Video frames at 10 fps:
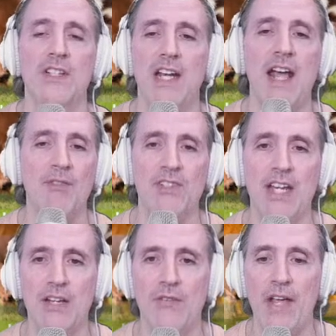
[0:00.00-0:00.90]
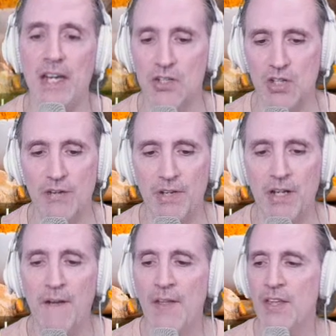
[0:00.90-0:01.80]
is going to have to take advantage of it.
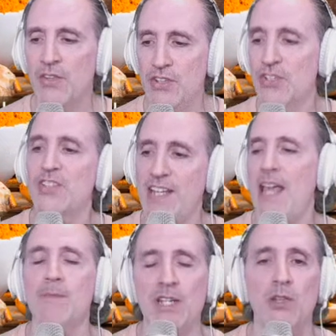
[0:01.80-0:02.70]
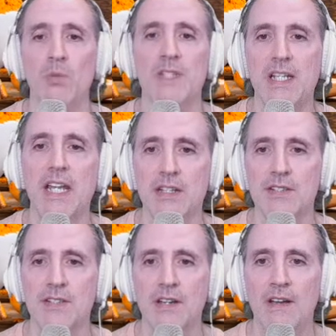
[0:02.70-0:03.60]
This is a game St. Louis
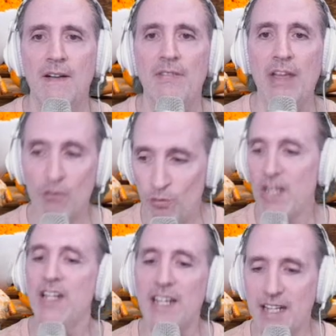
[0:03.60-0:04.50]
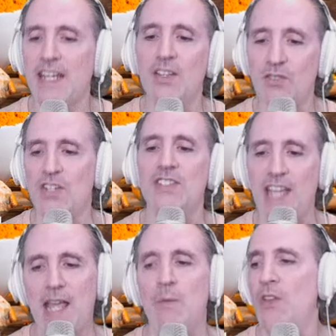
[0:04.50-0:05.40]
needs. They really need this
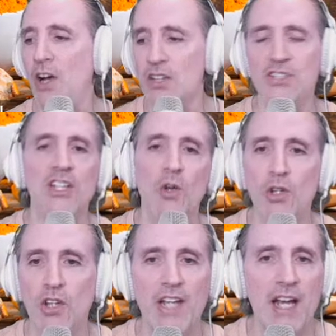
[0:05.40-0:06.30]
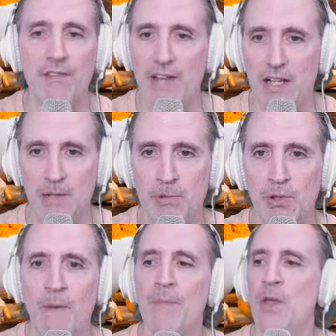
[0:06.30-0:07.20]
game with Hudson not
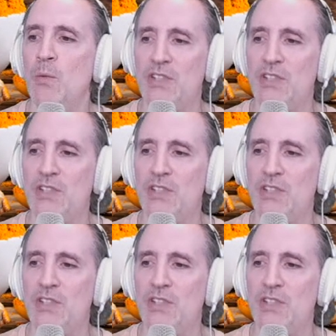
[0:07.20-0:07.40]
available, with